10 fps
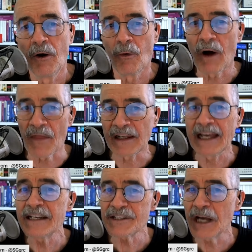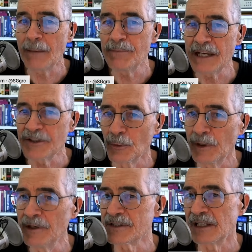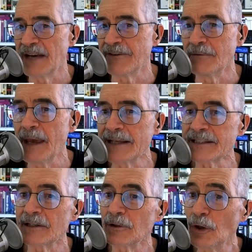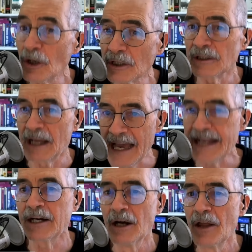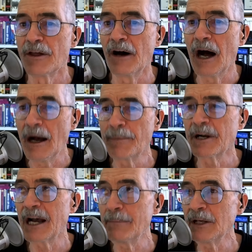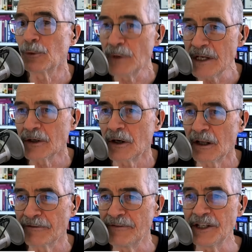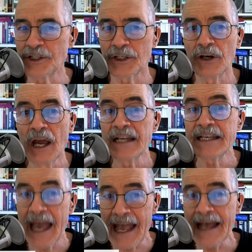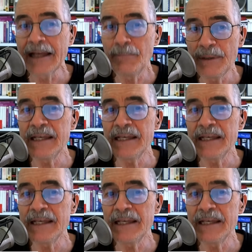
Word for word: while the latest update to Windows eleven makes it look like the upcoming recall feature can be